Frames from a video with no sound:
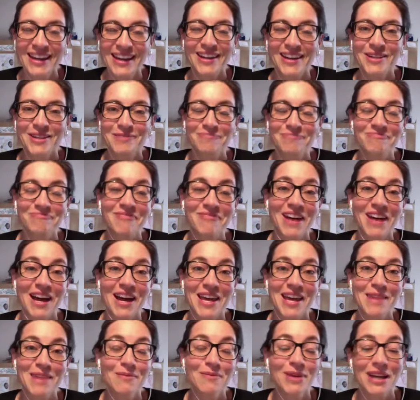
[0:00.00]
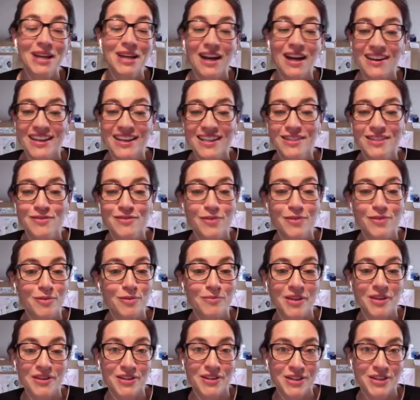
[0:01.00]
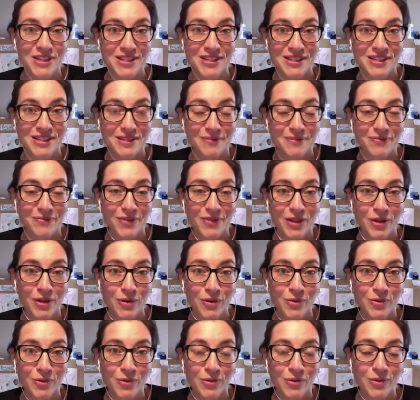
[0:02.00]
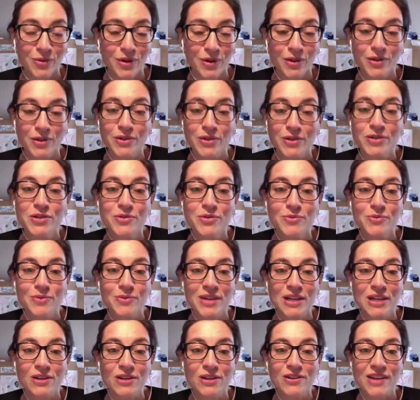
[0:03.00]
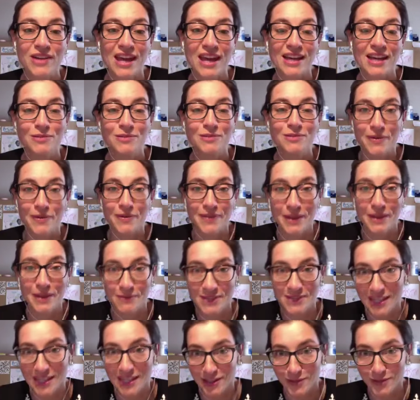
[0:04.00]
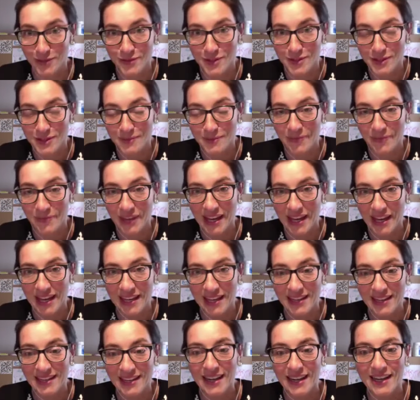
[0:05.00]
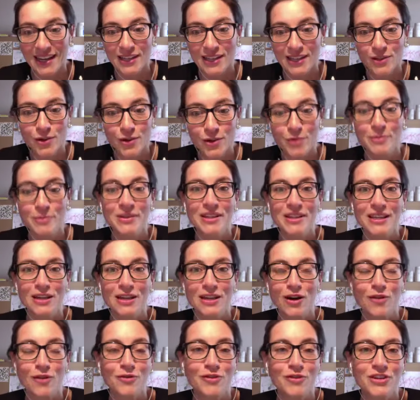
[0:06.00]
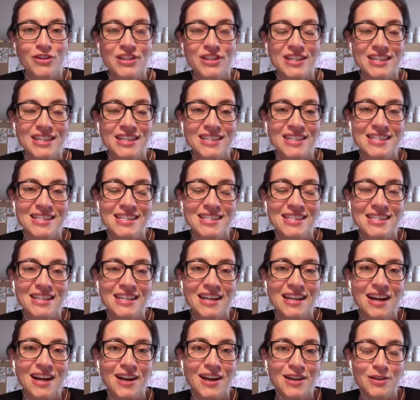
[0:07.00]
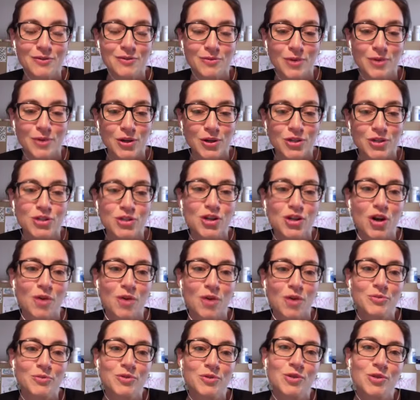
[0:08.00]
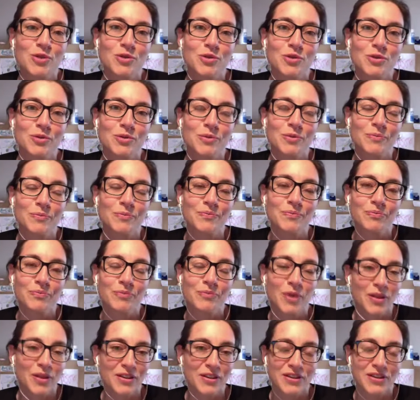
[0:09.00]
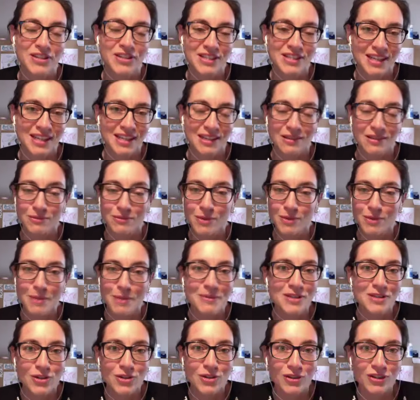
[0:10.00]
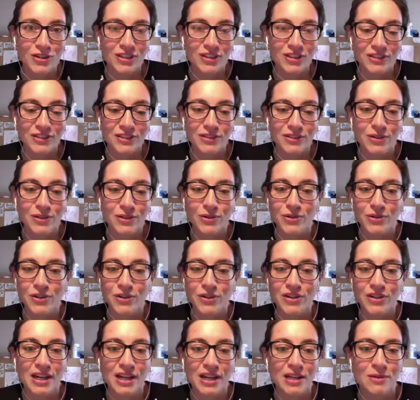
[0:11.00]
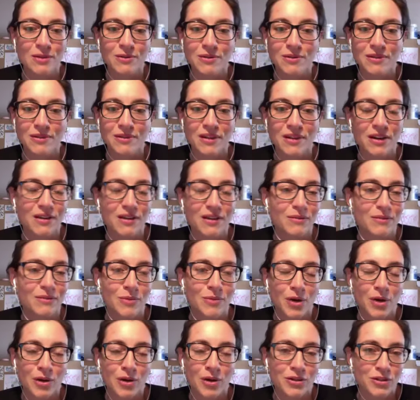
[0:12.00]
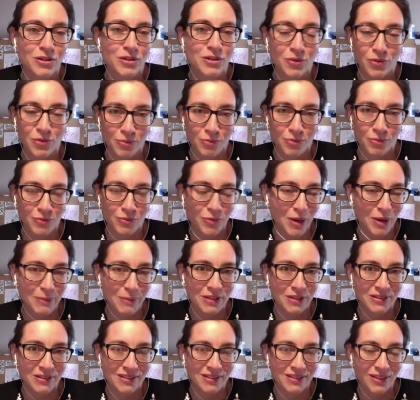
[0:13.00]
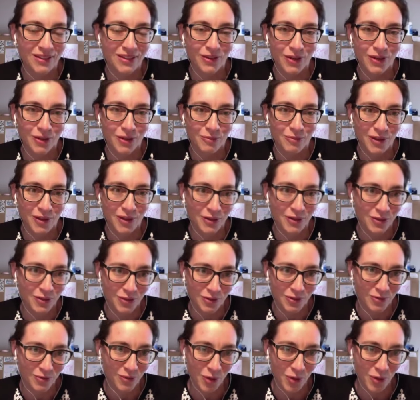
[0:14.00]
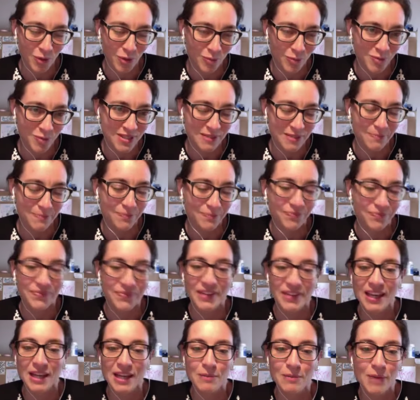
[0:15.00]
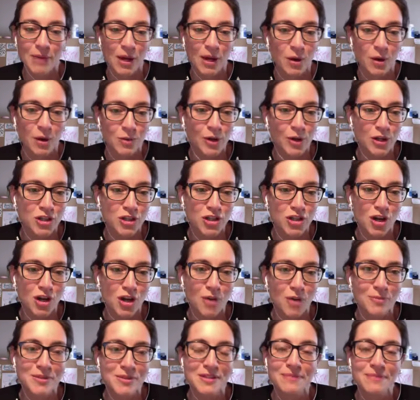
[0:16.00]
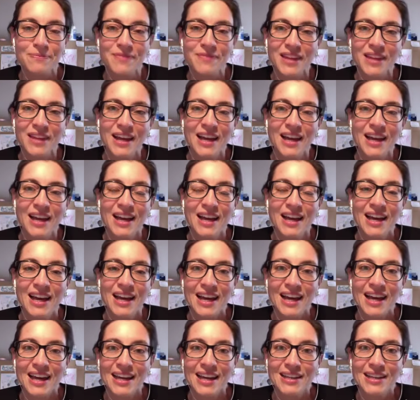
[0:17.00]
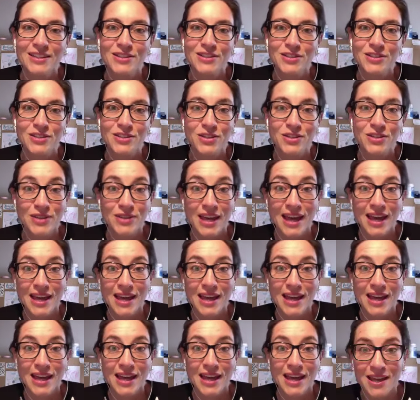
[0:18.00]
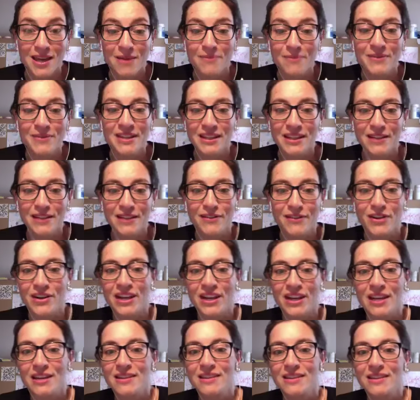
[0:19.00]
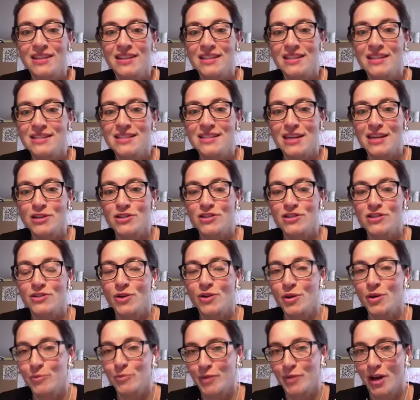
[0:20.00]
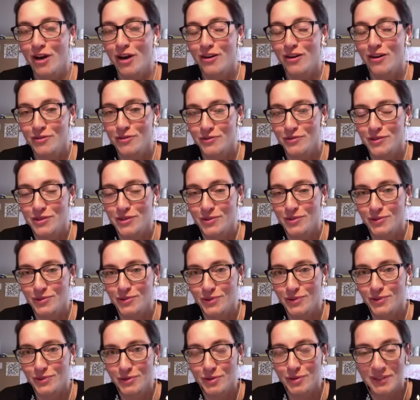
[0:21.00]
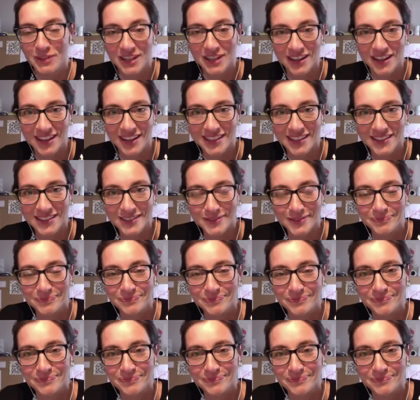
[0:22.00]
I am a guide for mothers who look to reconnect with themselves. And I normally offer this kind of workshop to mothers in women's circle or in other women or mother groups in my own workshops. And today I am delivering this session on behalf of the School of Humankind.